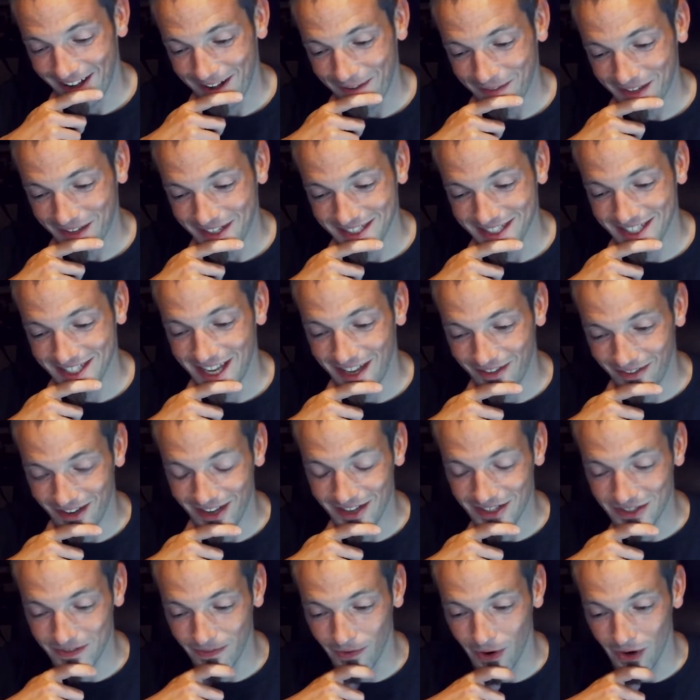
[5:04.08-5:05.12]
because TV
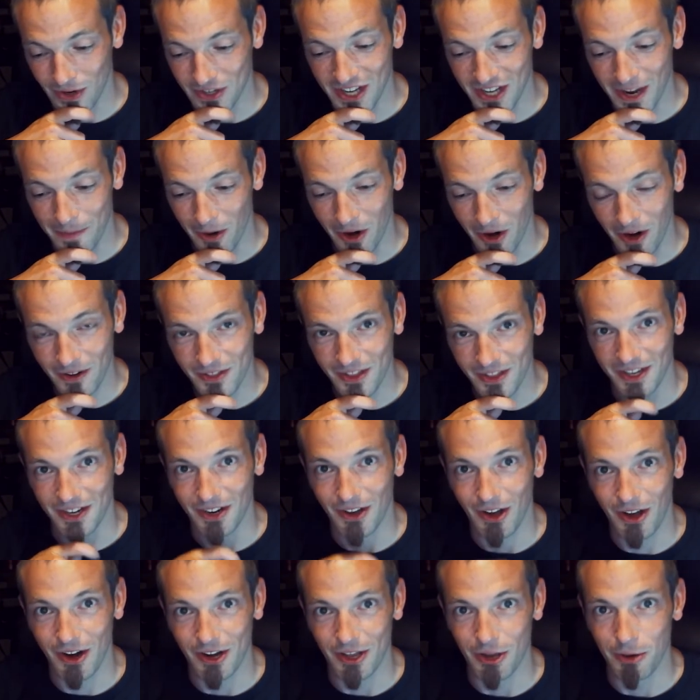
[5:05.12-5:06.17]
is far dumber than
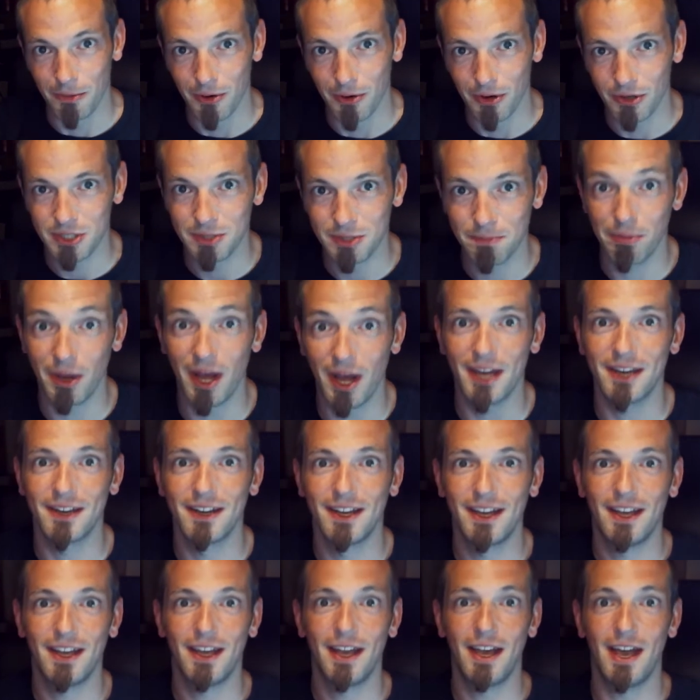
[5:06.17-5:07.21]
audiobooks. But
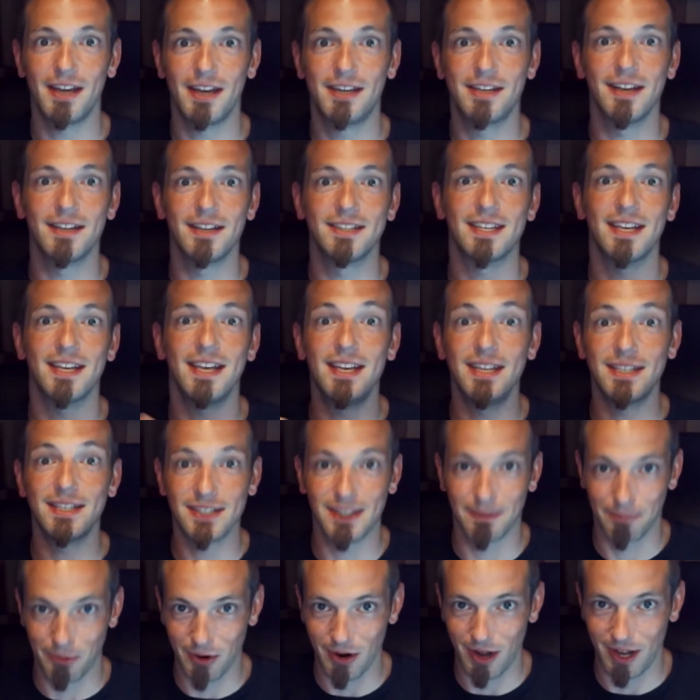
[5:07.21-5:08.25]
it does ease
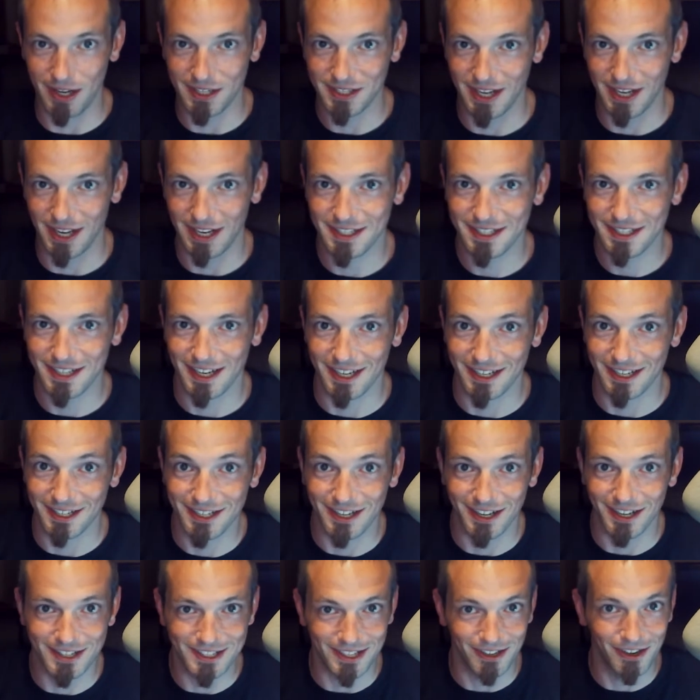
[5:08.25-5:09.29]
the process, and it
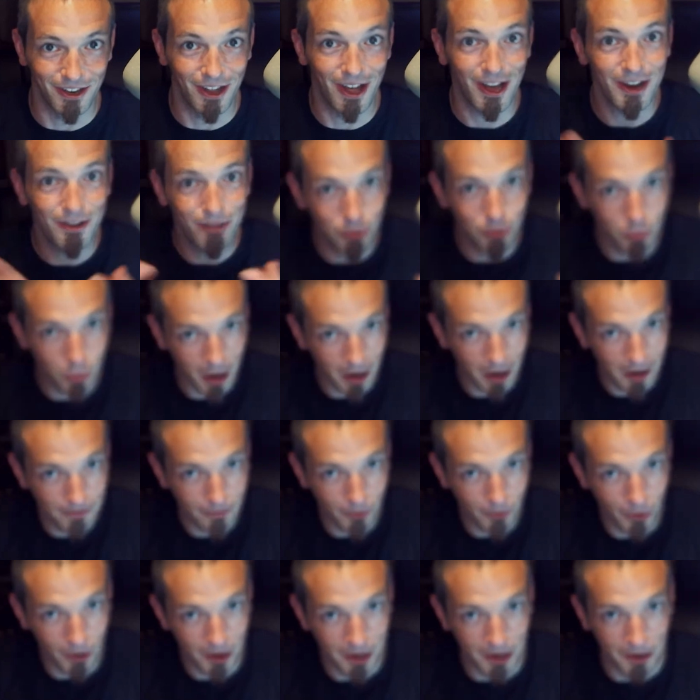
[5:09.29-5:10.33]
does a lot of the work
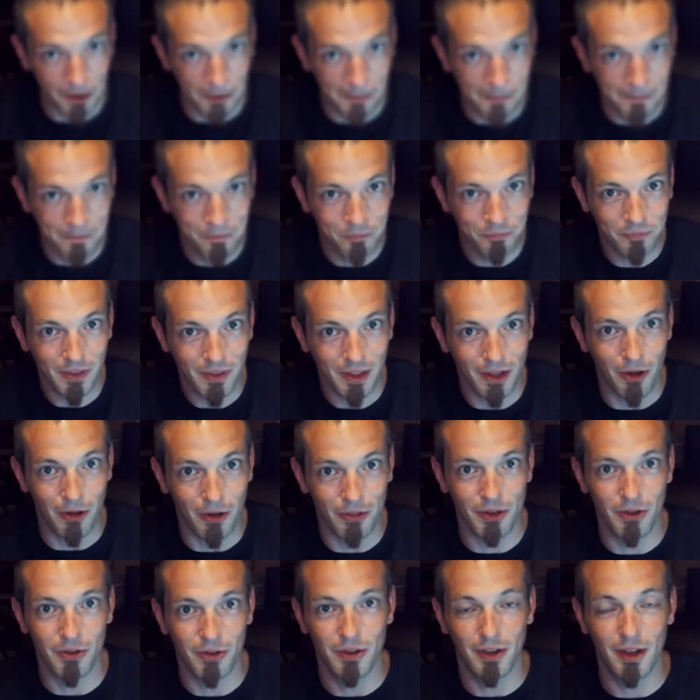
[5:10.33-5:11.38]
for you,
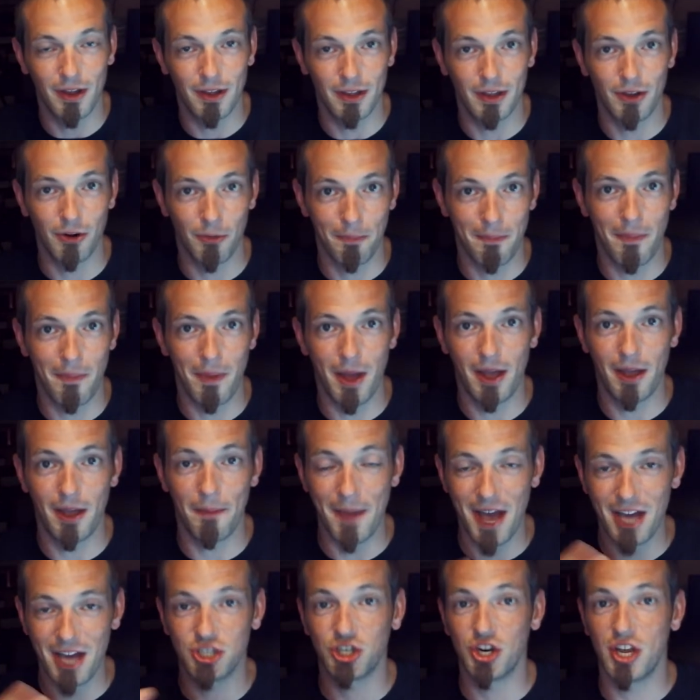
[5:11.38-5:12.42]
although your
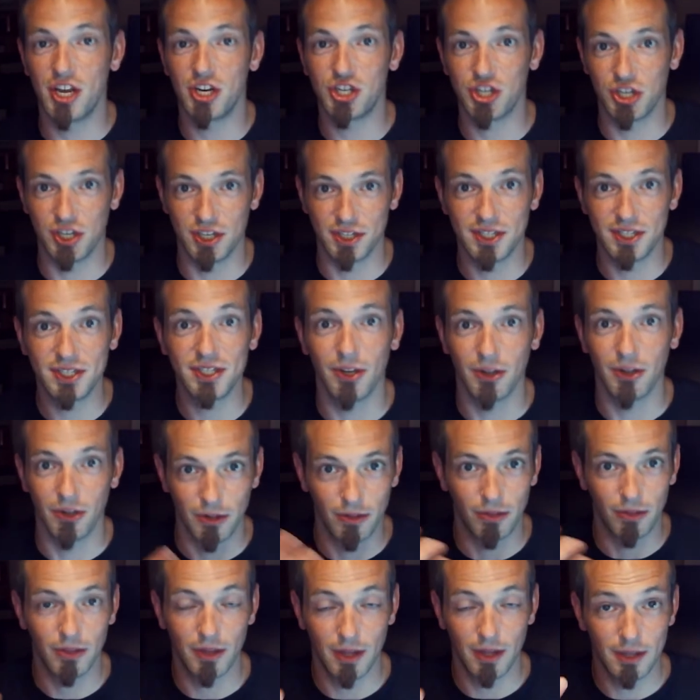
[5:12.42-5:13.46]
imagination is still
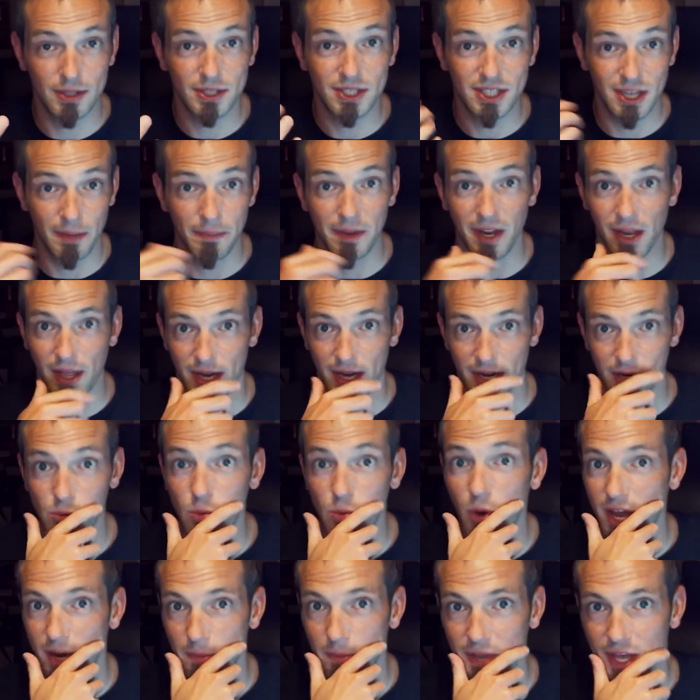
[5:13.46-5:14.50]
stimulated
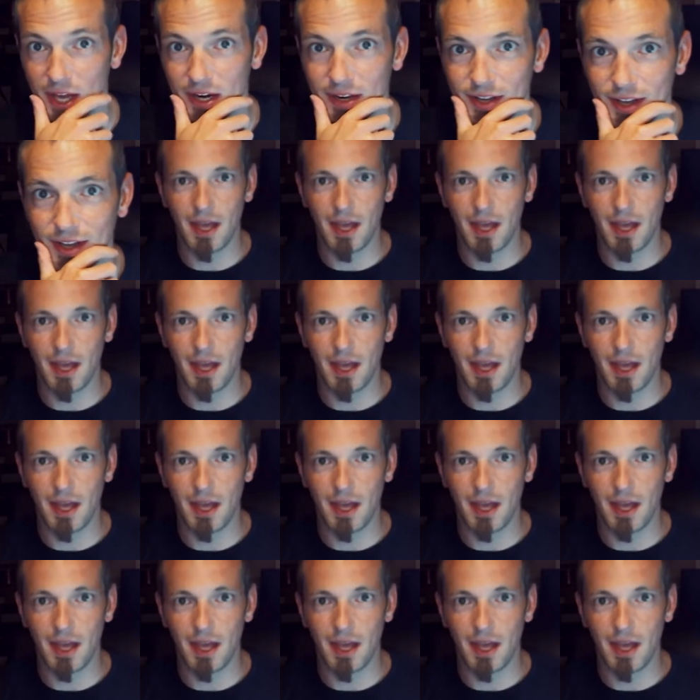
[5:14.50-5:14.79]
quite a bit.